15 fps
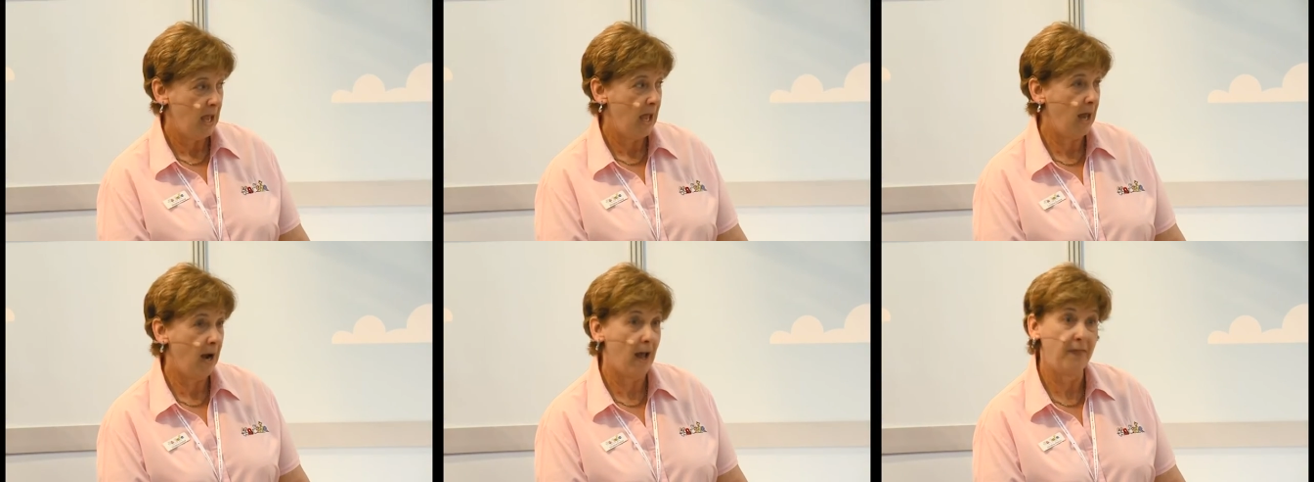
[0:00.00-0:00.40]

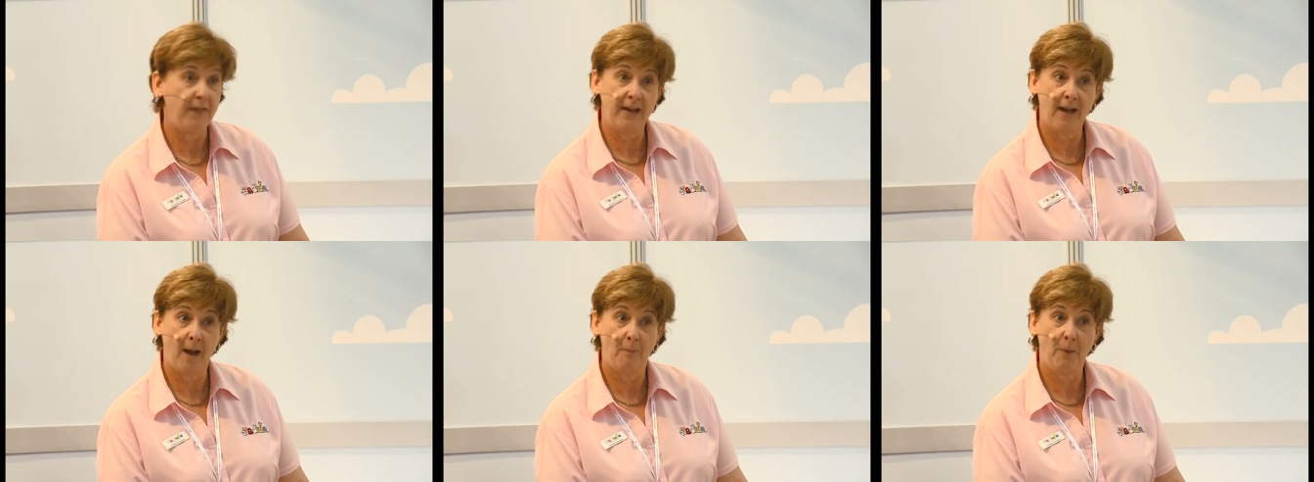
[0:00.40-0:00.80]
And I
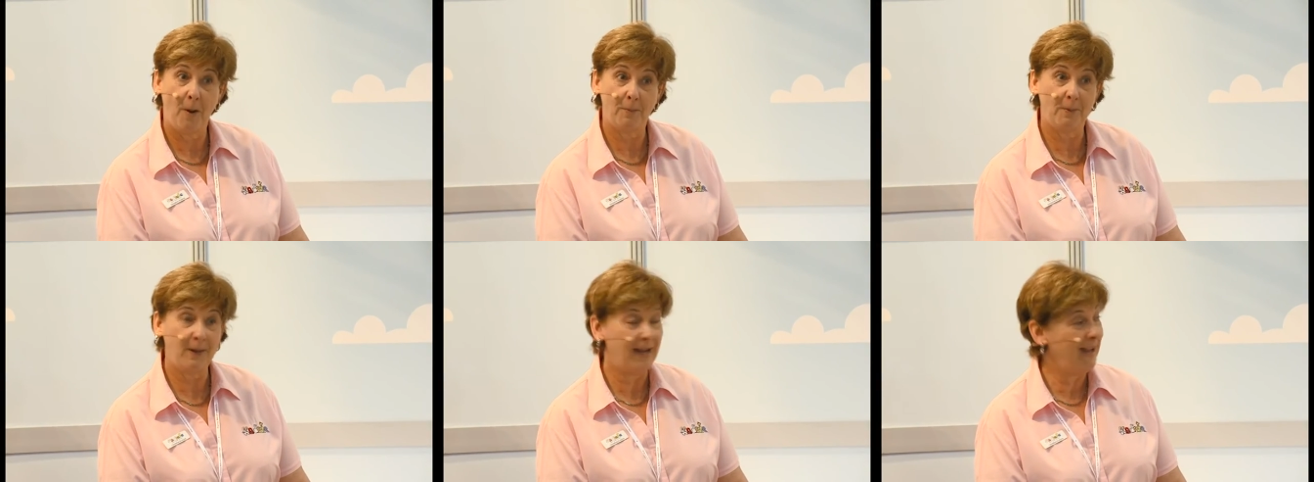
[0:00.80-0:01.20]
think I'm
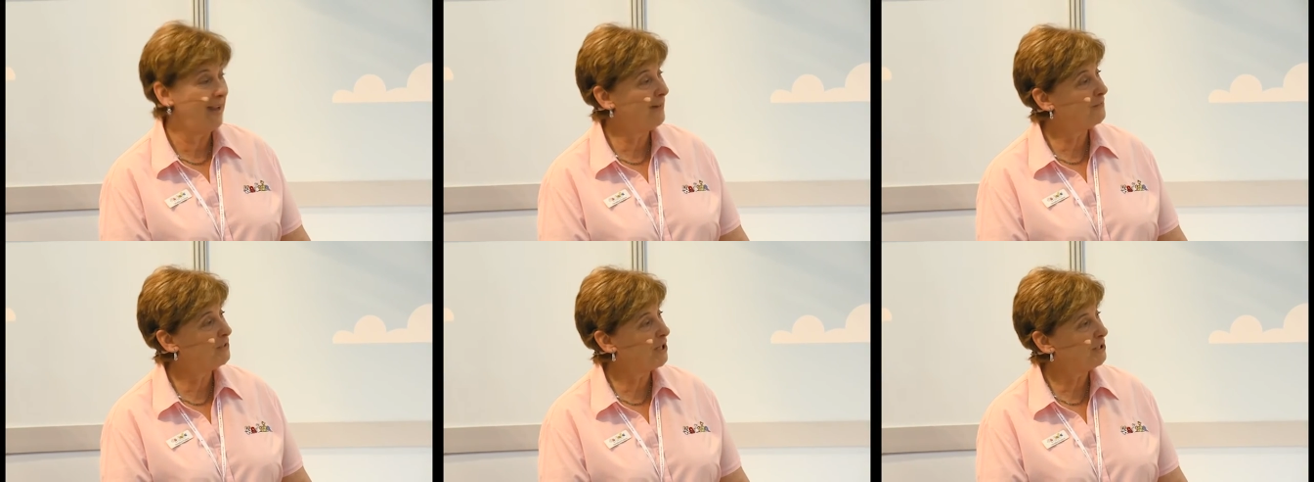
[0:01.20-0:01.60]
probably
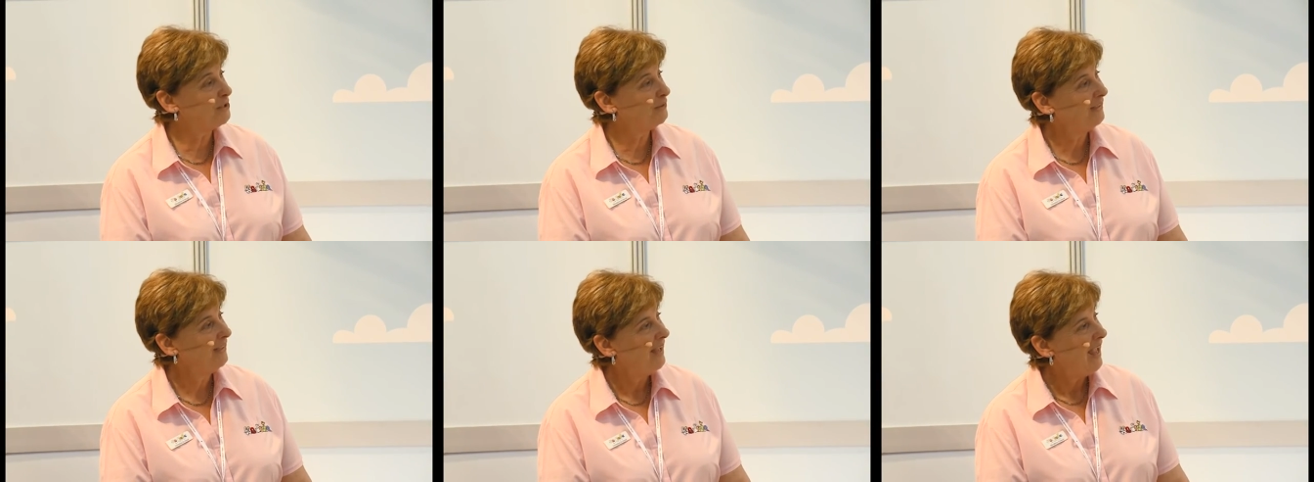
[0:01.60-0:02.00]
ahead of
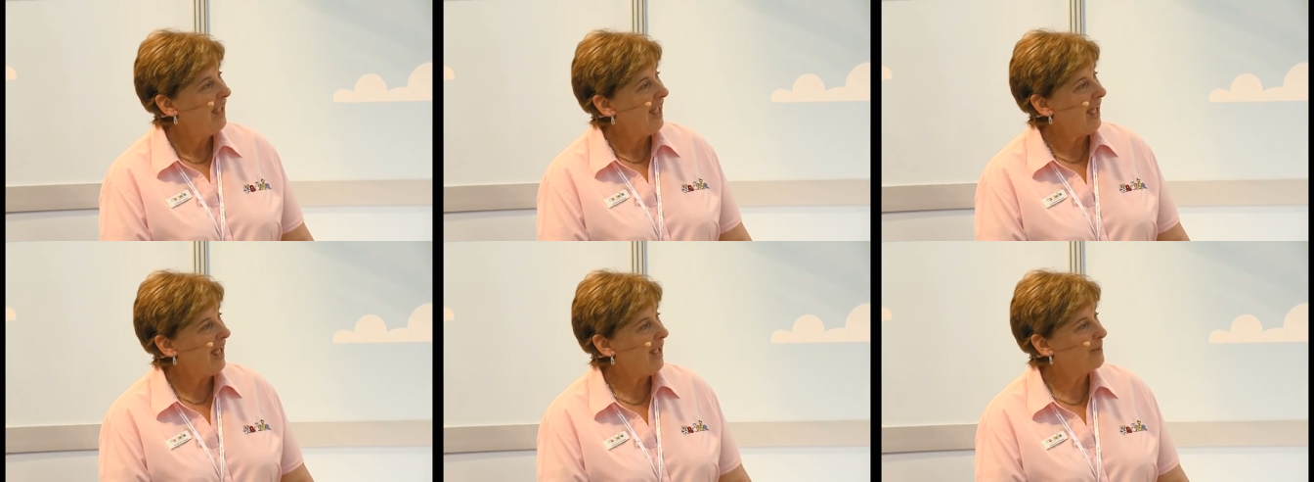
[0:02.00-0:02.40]
schedule,
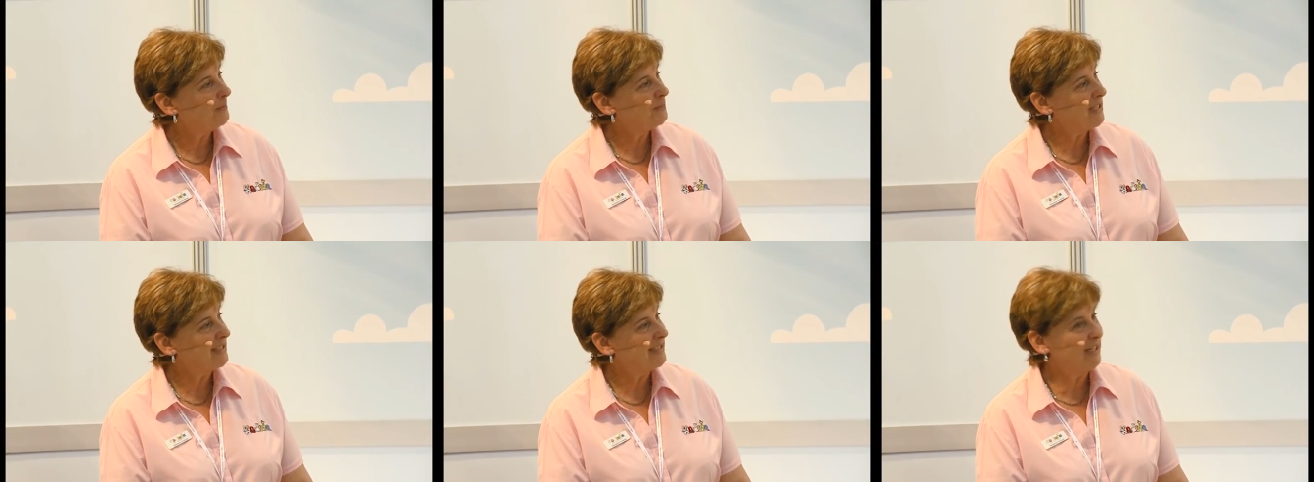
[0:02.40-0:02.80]

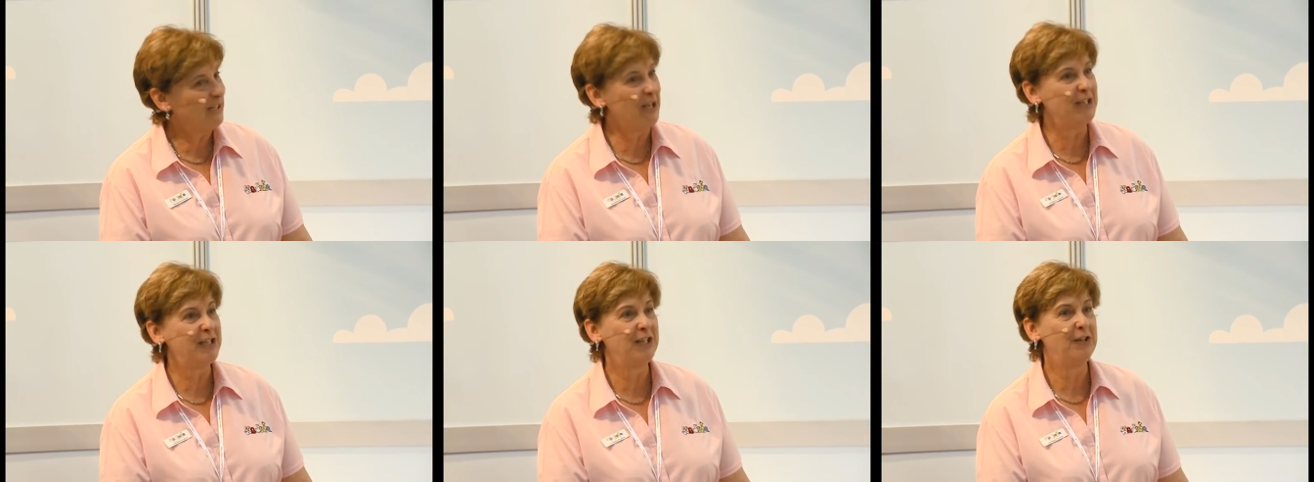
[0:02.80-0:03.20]
um, just
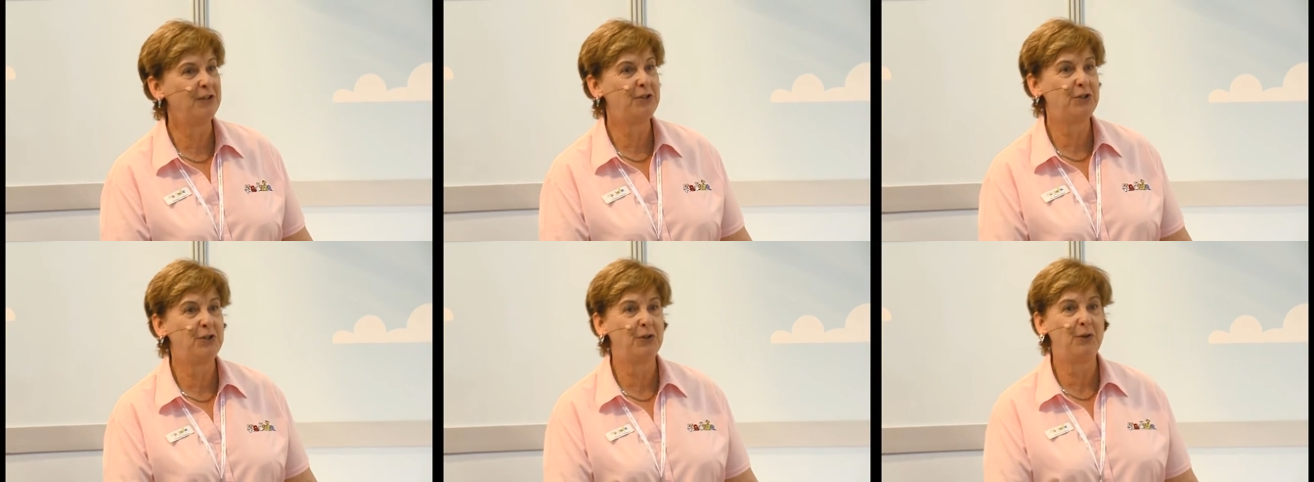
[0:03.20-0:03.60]
alerting you
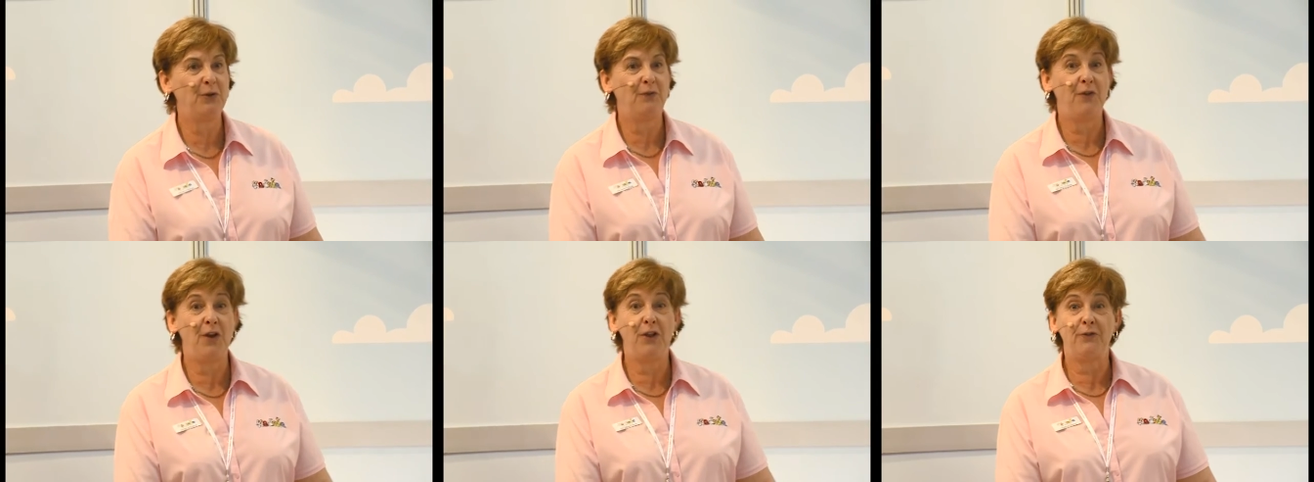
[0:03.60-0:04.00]

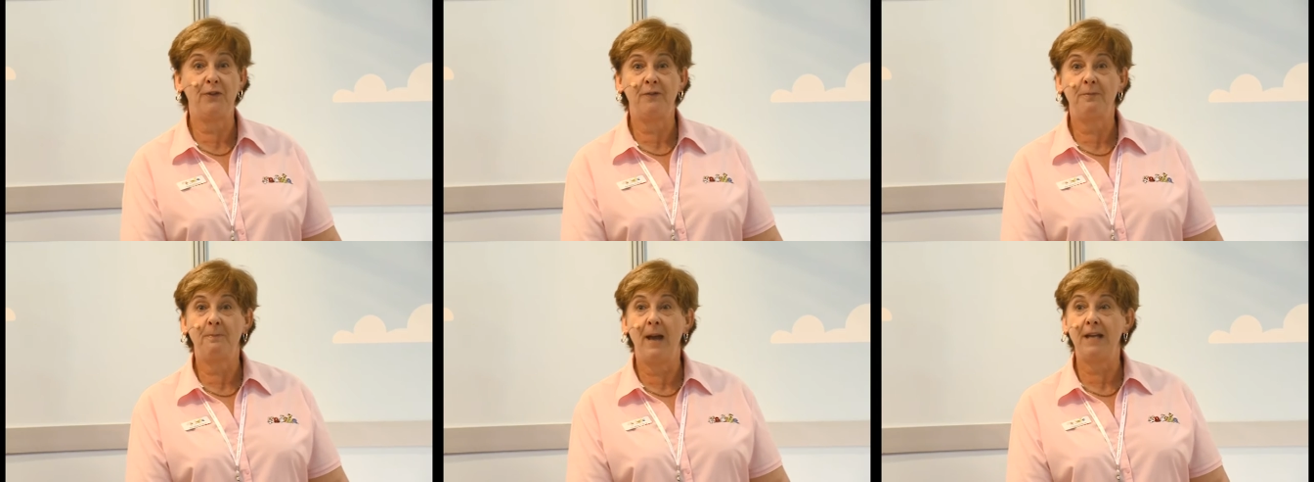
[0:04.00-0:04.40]
to further
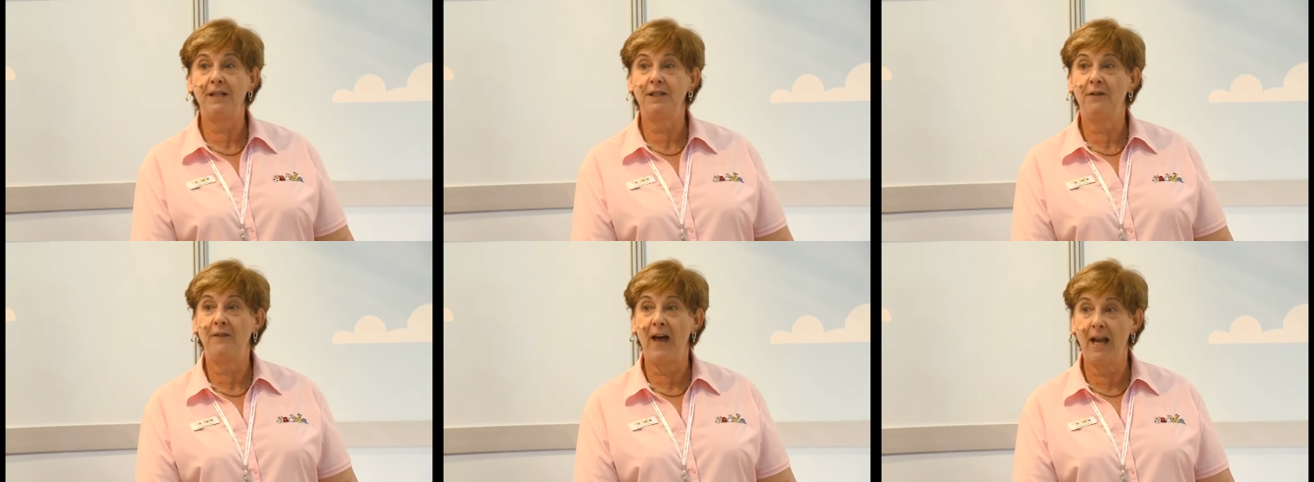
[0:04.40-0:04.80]

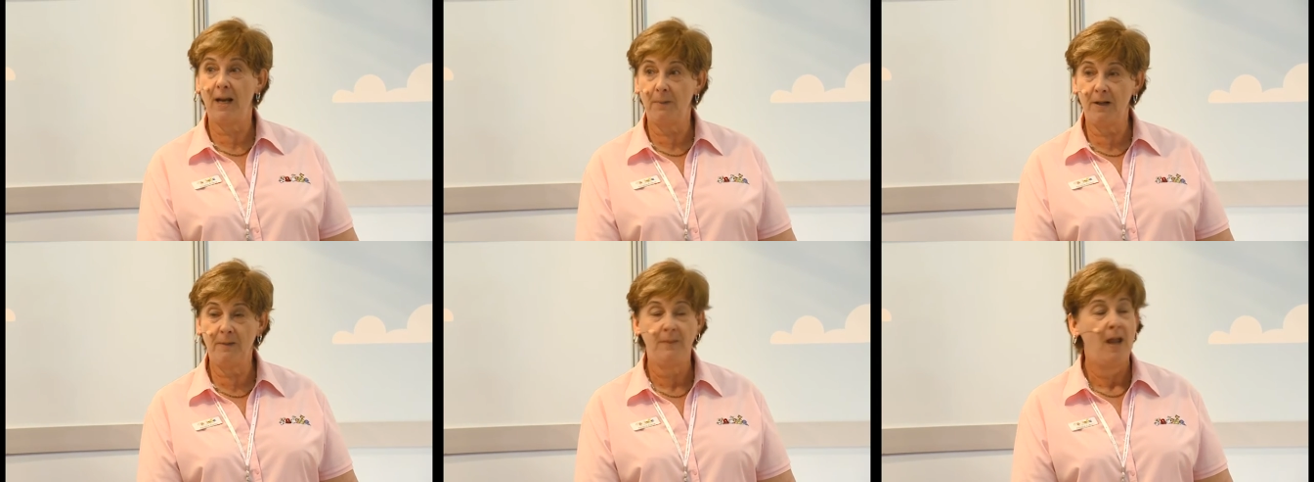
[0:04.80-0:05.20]
information
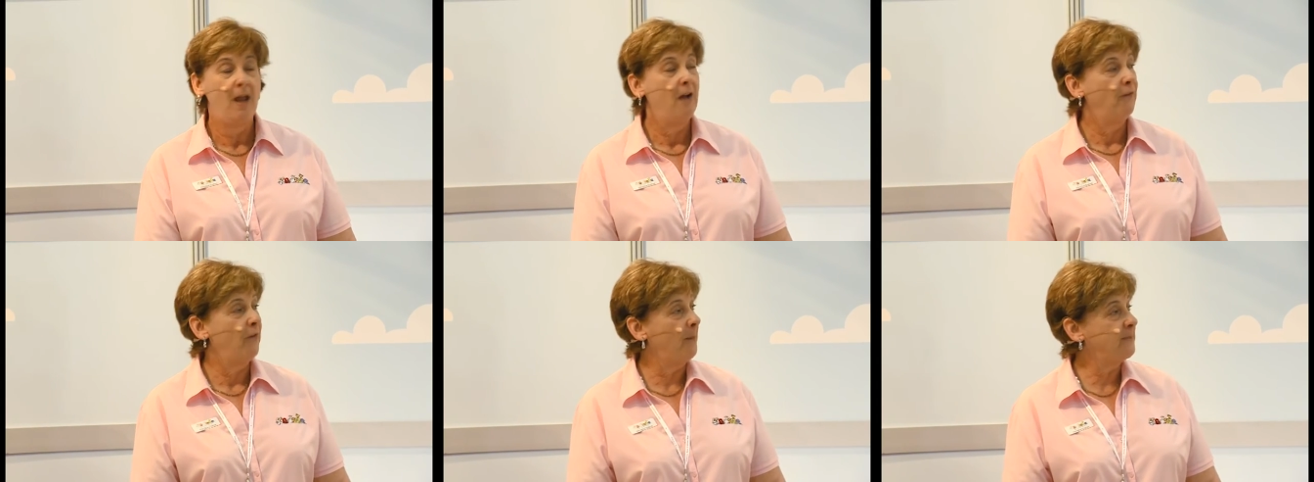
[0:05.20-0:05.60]
available
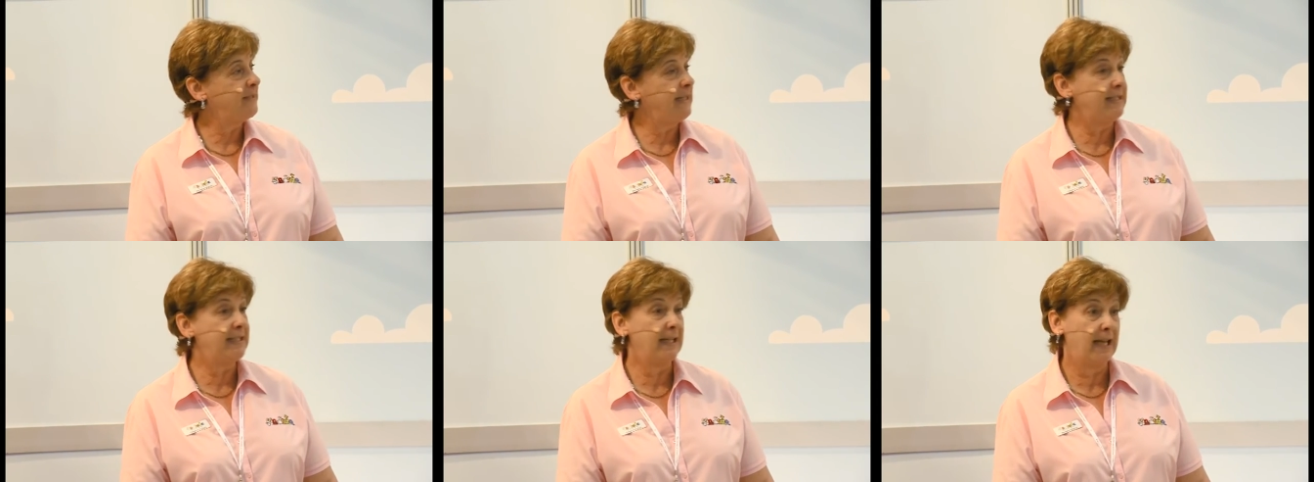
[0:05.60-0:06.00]
from
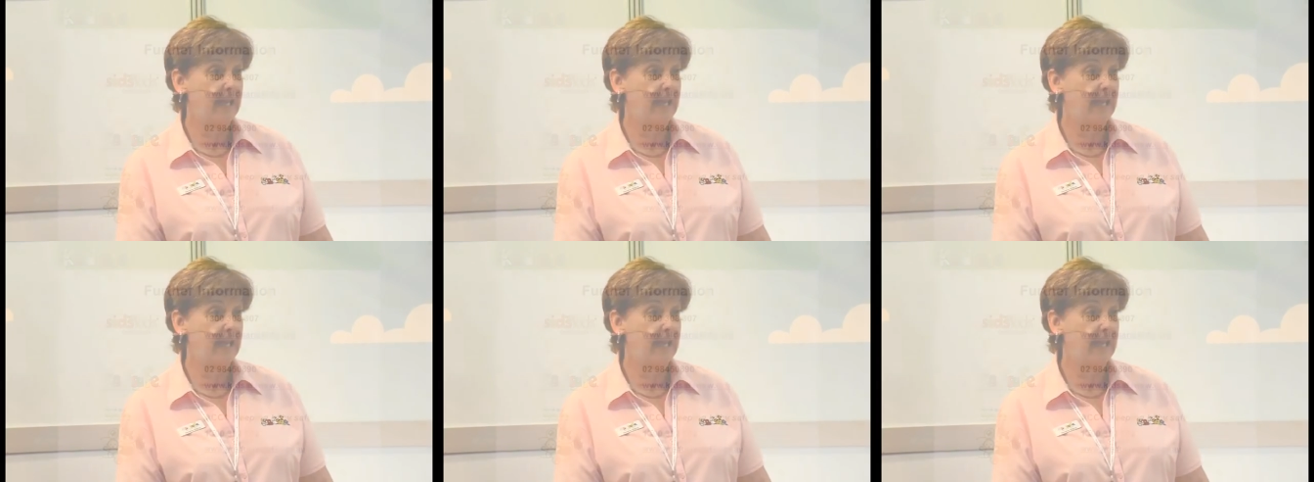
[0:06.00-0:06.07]
SIDS and